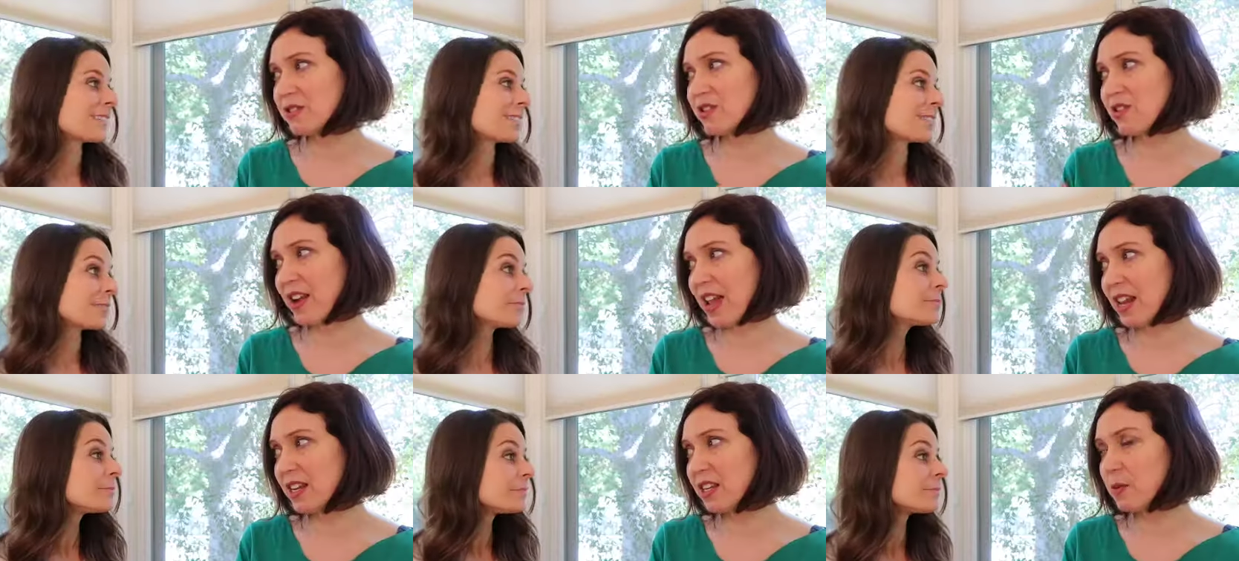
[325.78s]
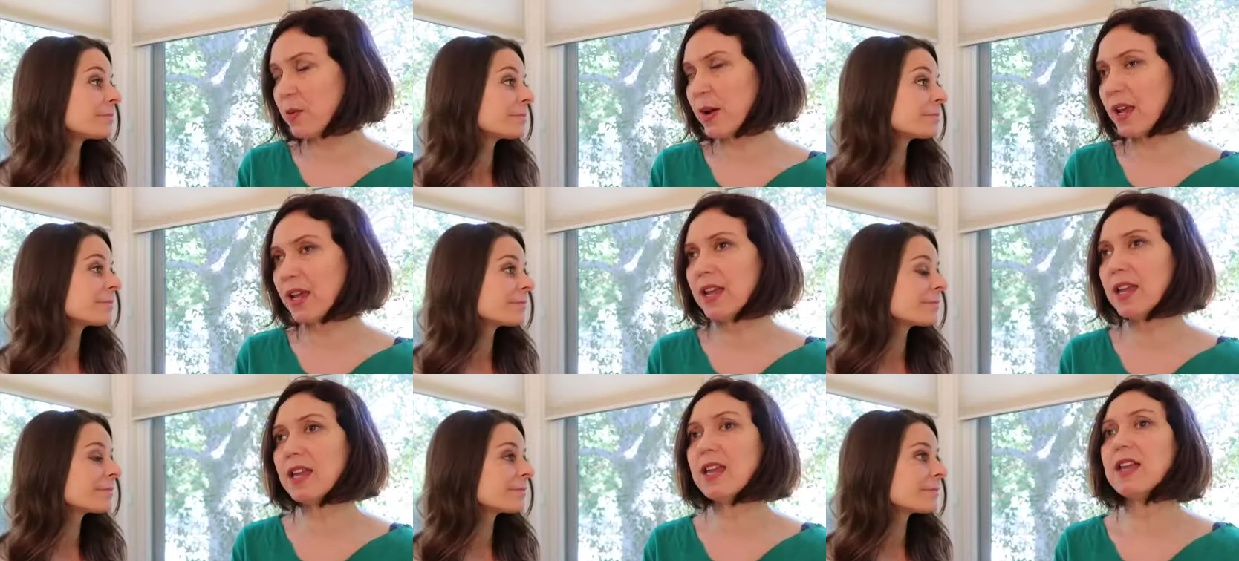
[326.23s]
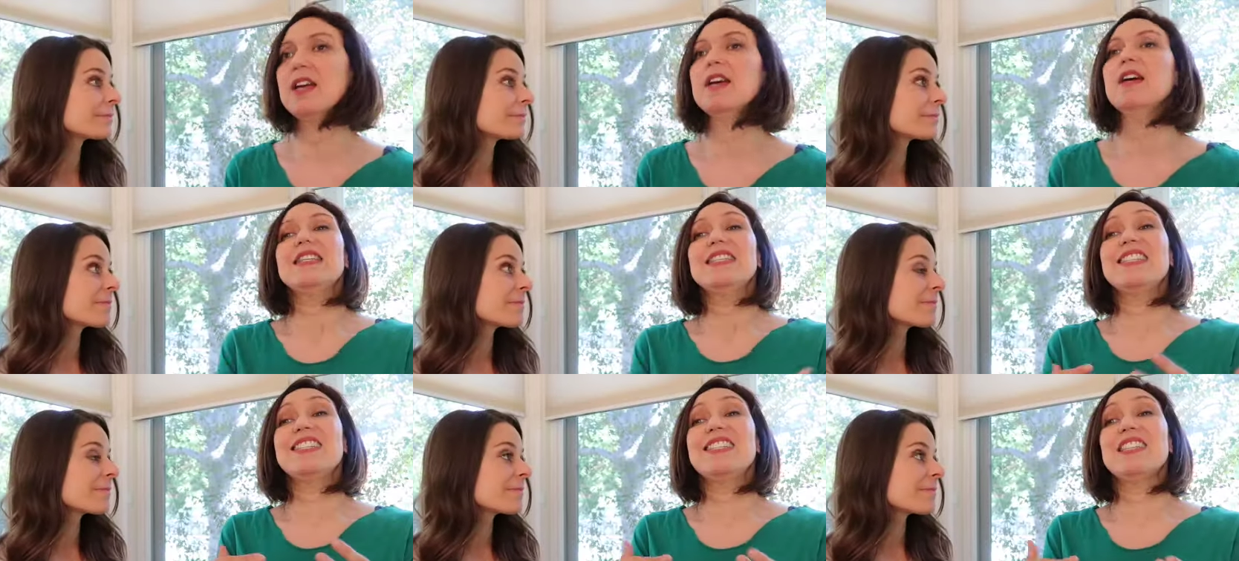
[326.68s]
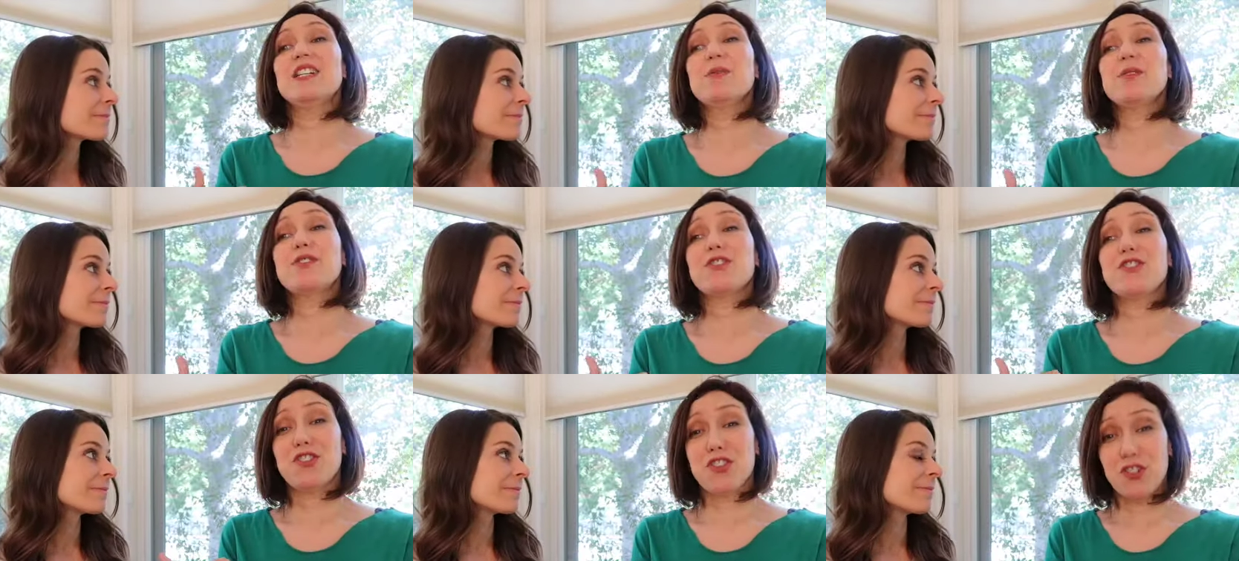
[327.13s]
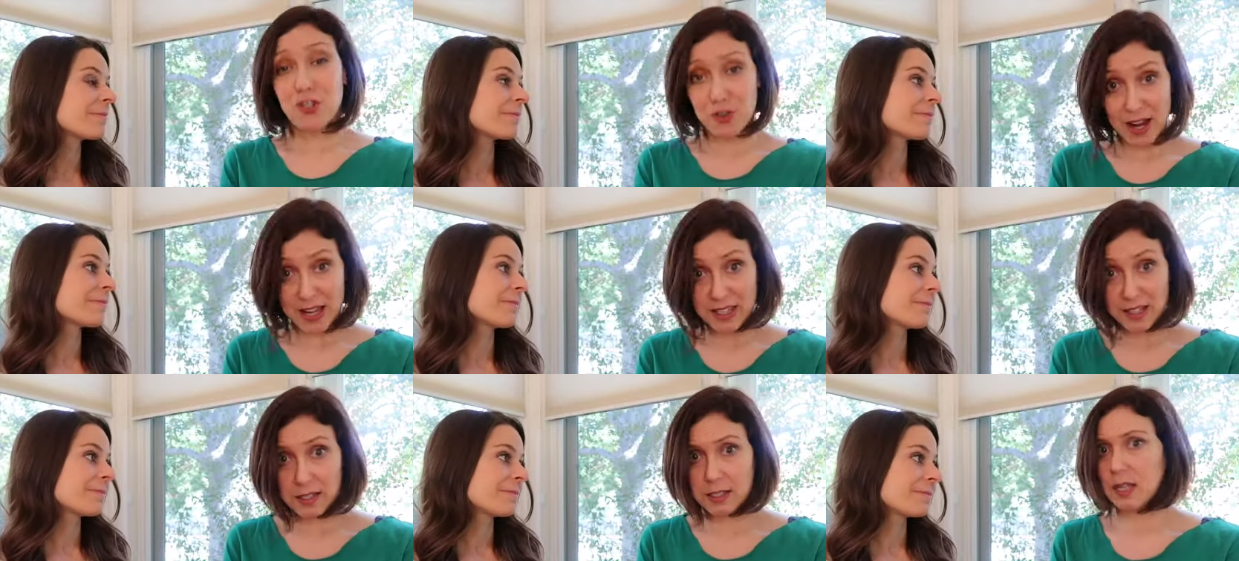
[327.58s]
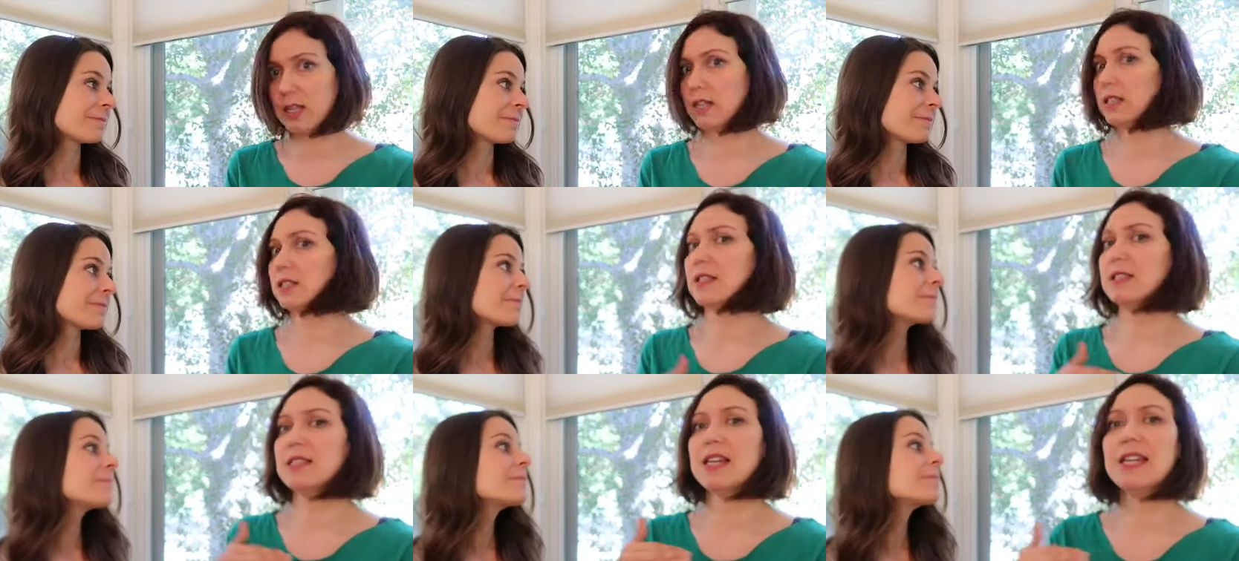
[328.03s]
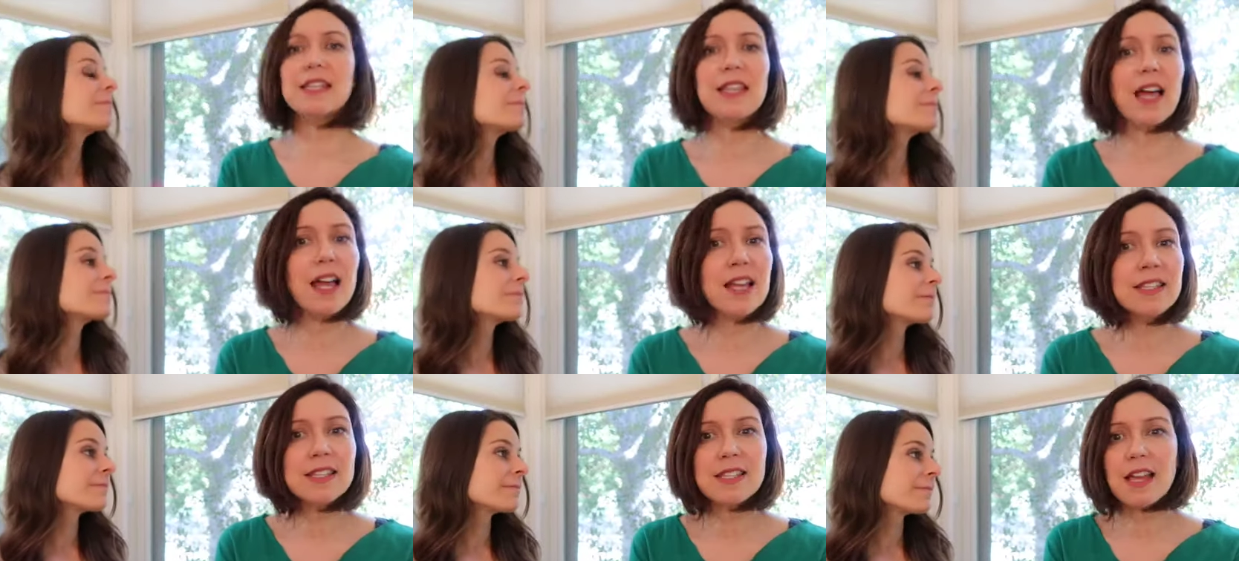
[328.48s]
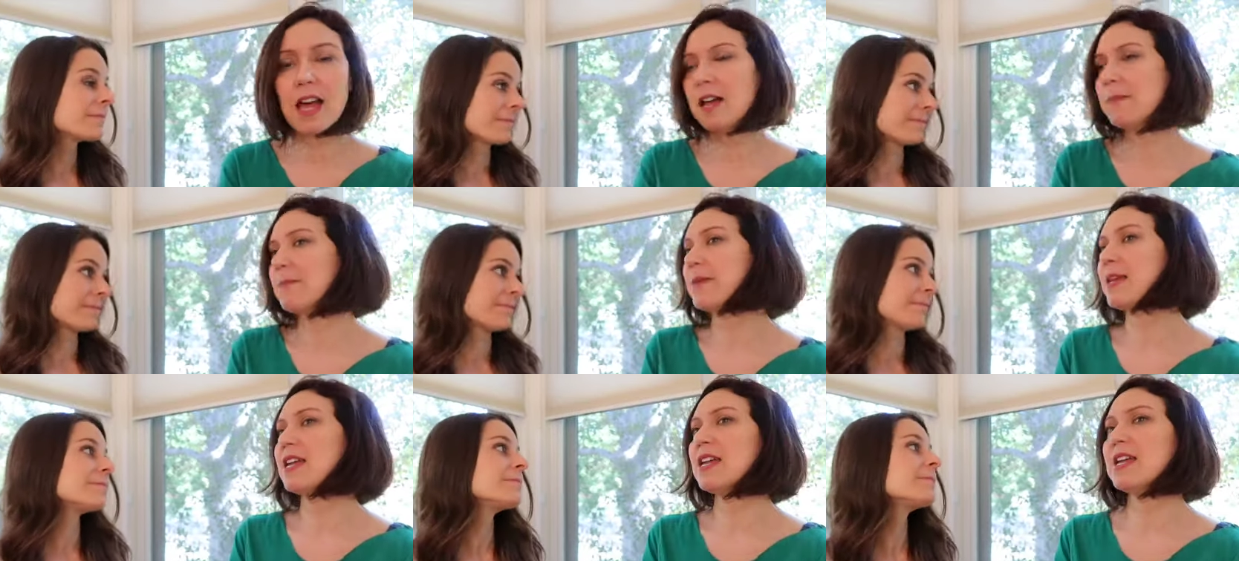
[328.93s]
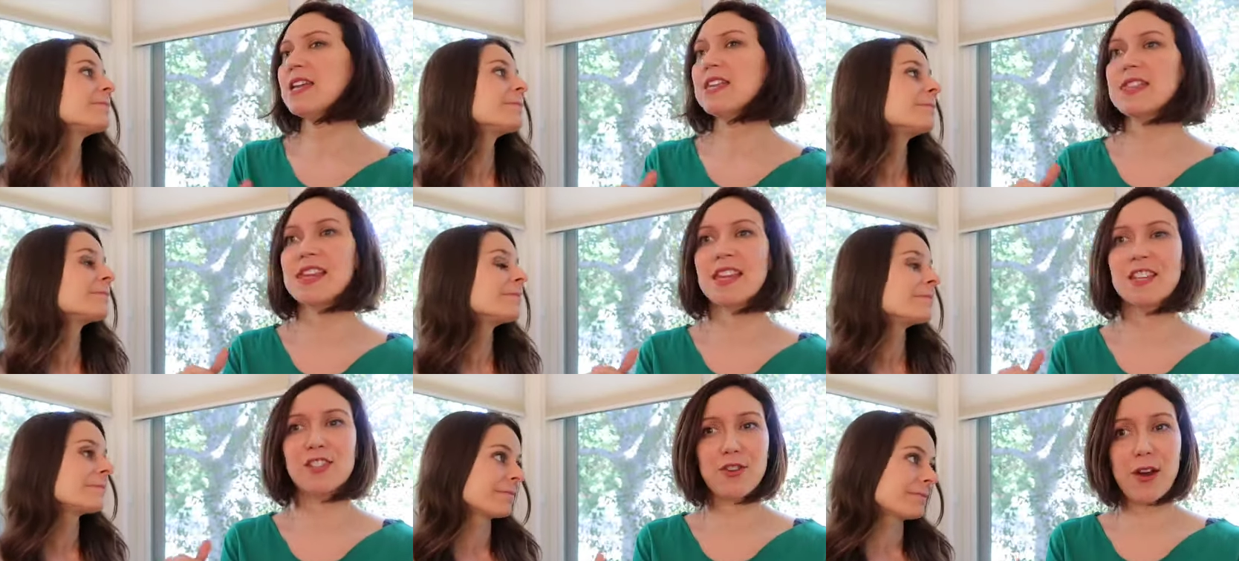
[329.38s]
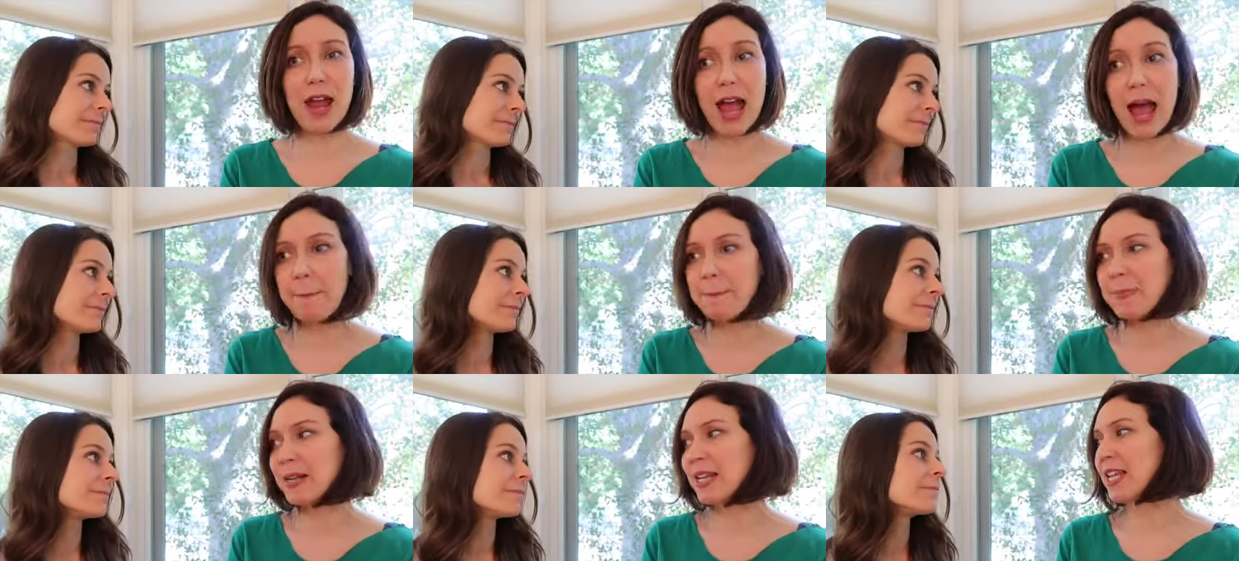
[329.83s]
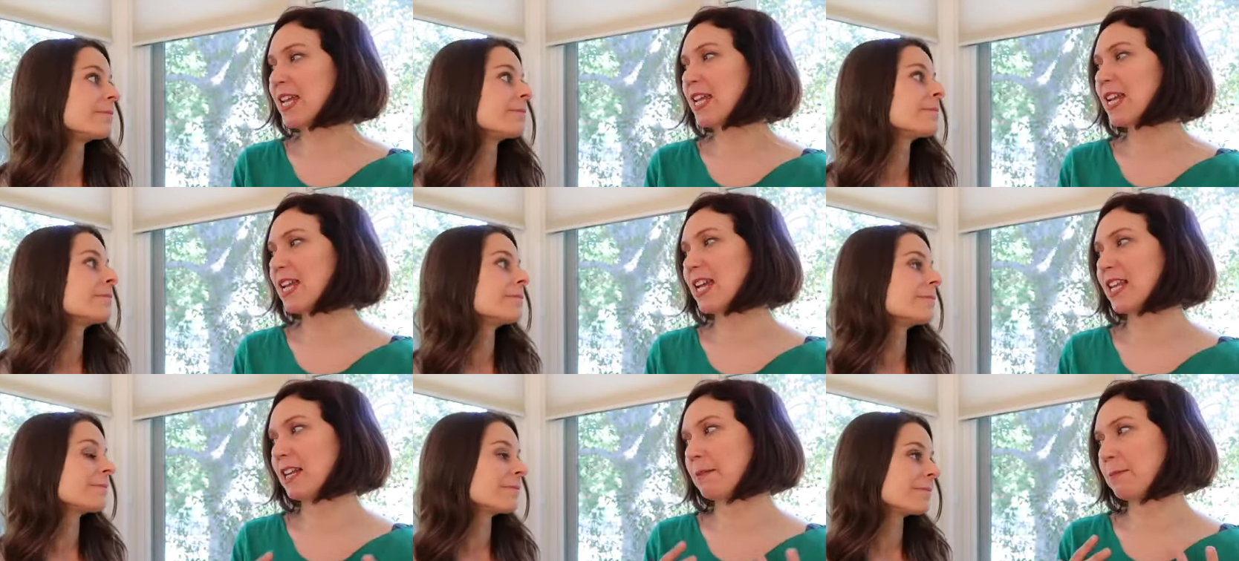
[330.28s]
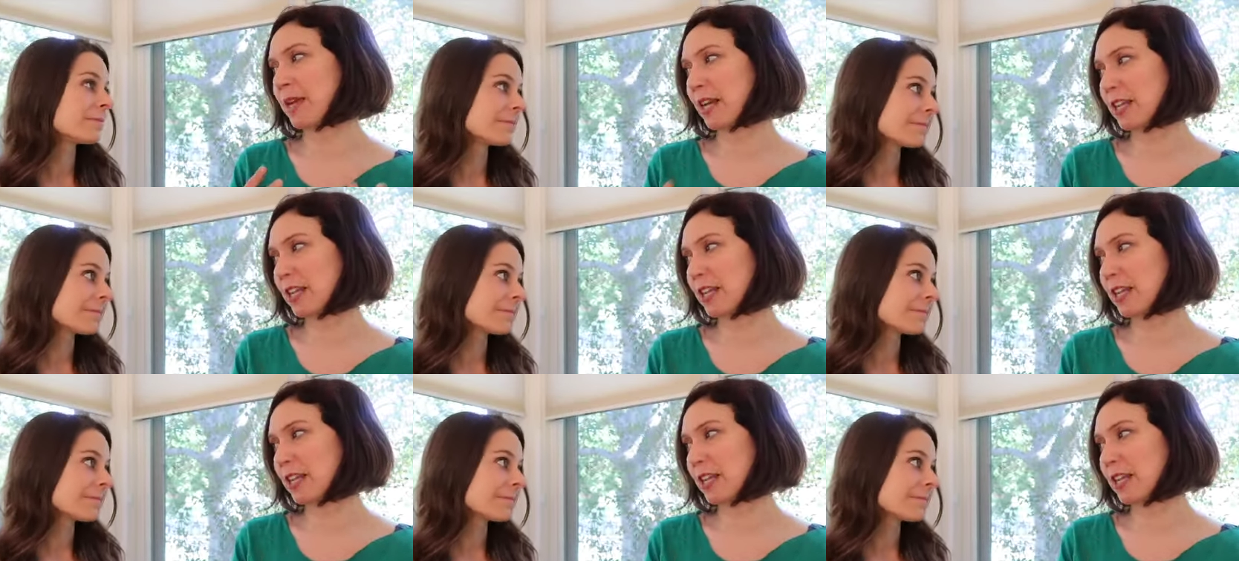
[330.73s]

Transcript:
Speaker 1: Is there any mm-hmm. way to deal with the stress? Because the deadline's coming, things are happening, and I'm